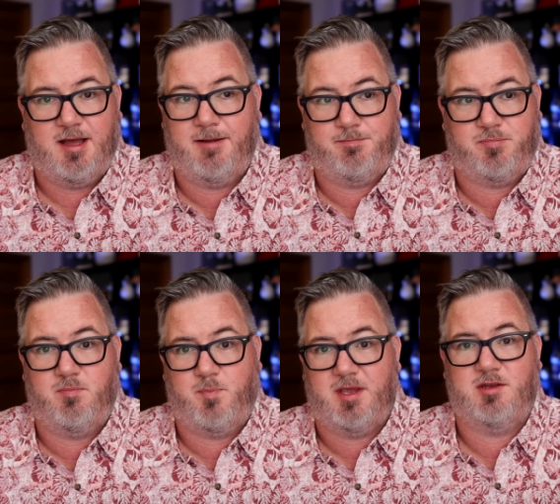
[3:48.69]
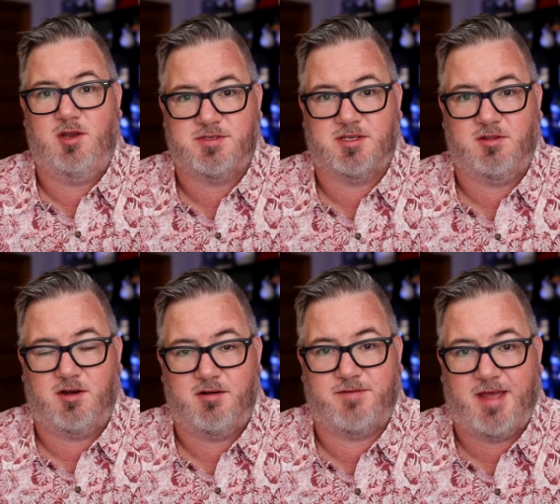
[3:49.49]
Uh, big news
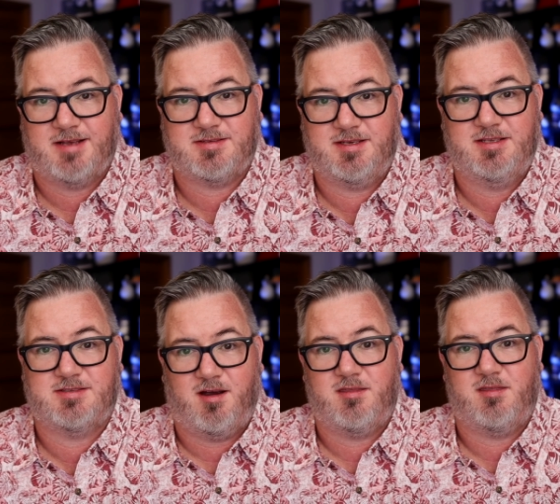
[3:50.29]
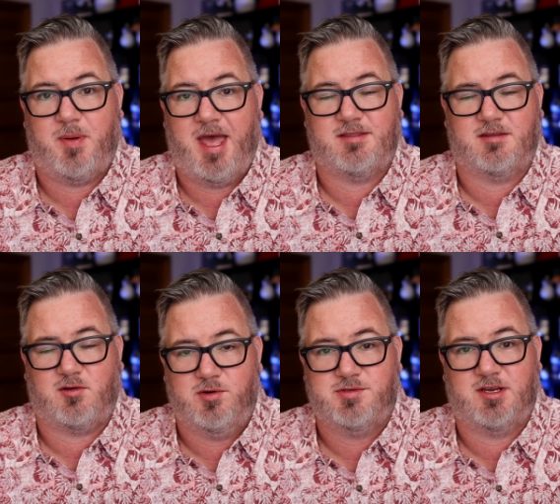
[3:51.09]
alert vaccines are the path to
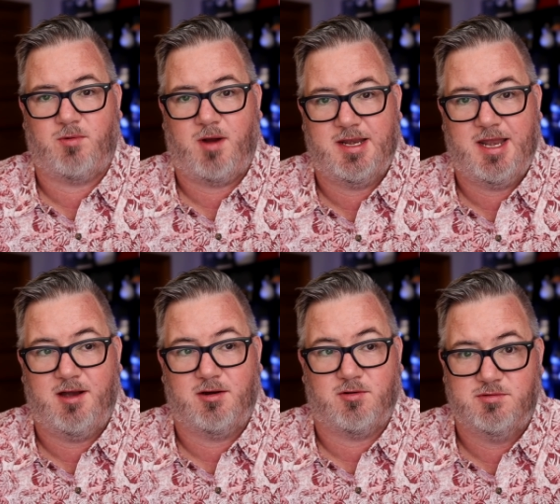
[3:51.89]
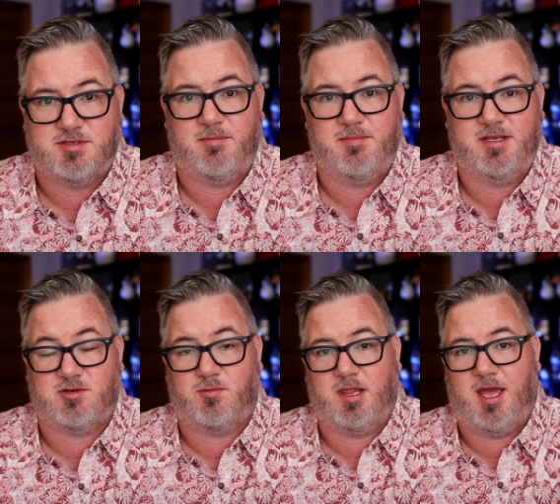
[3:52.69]
cruising right now. Cruise
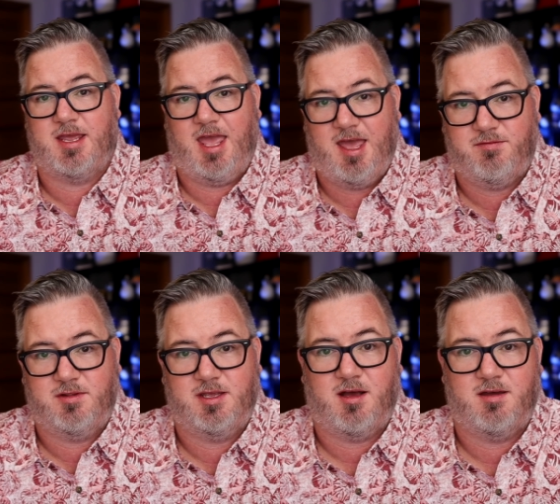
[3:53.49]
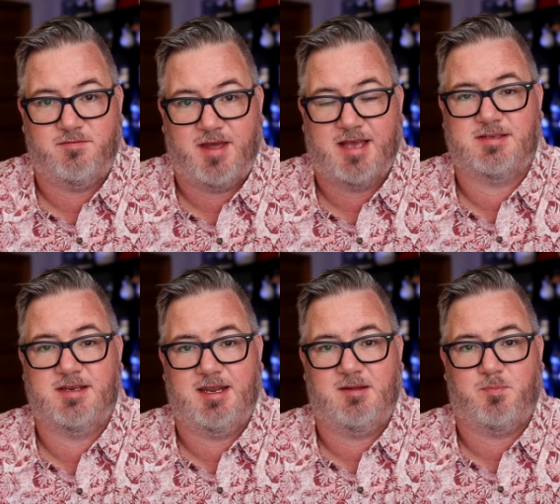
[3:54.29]
companies are relying heavily on
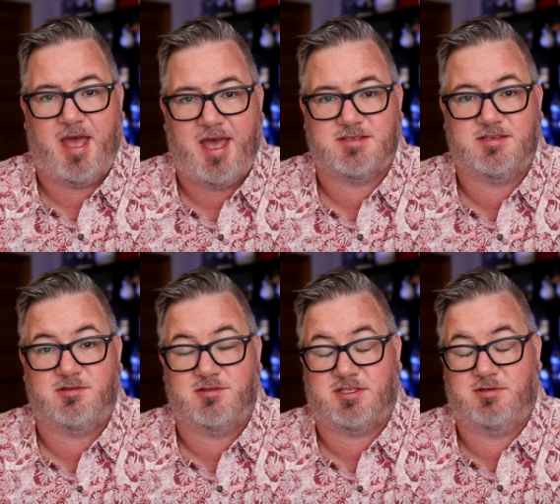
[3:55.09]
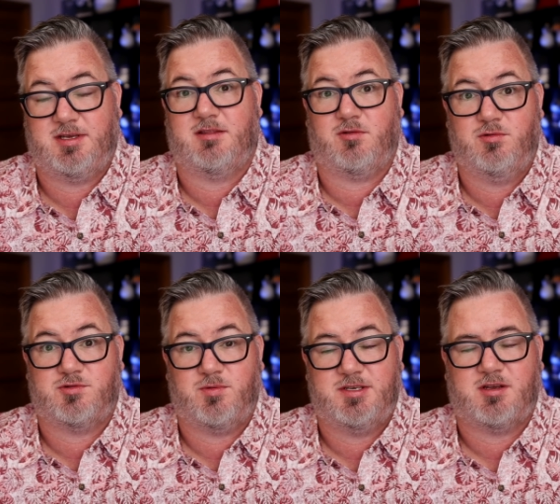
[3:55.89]
vaccinated passengers to get the
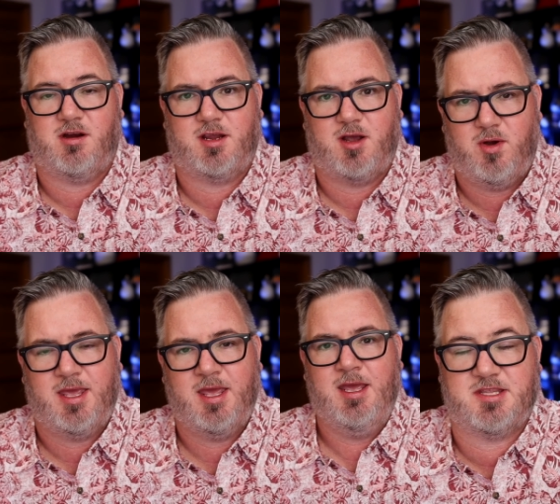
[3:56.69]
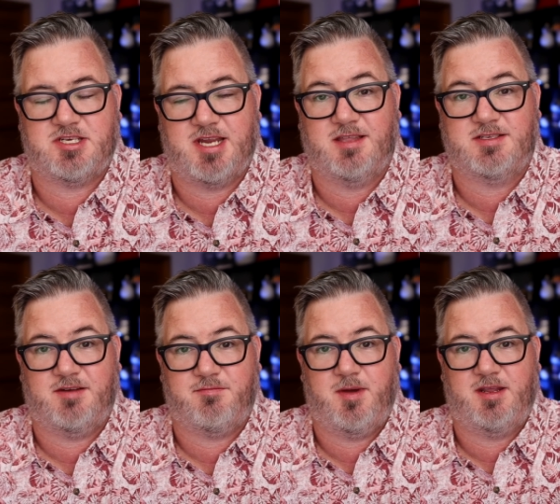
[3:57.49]
cruise restart going. But the challenge
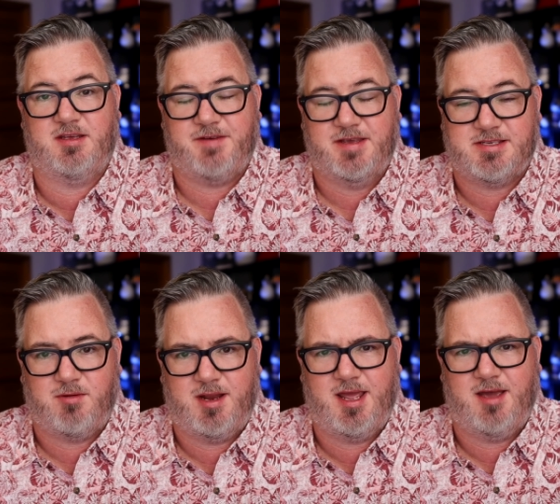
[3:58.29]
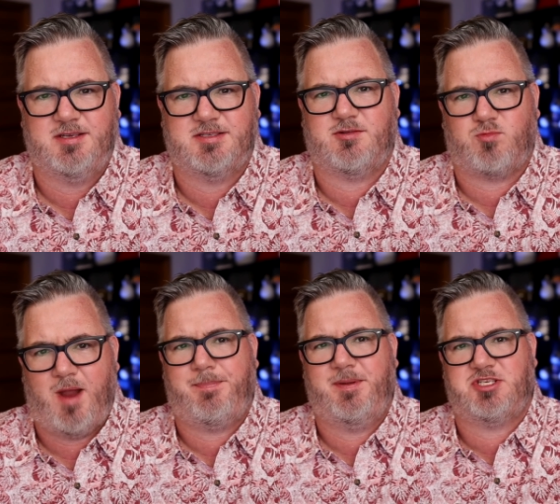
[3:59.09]
that everybody is facing right now is the
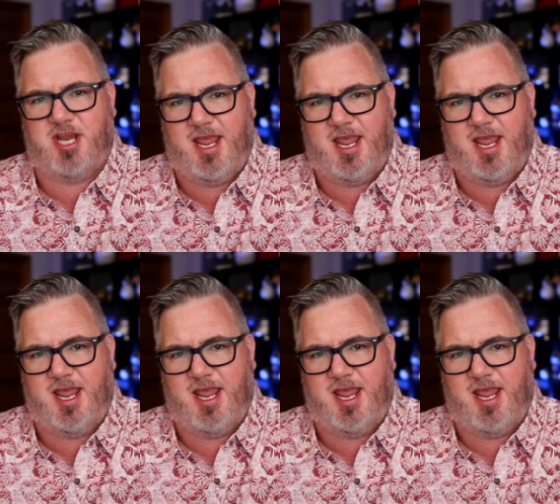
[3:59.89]
rapid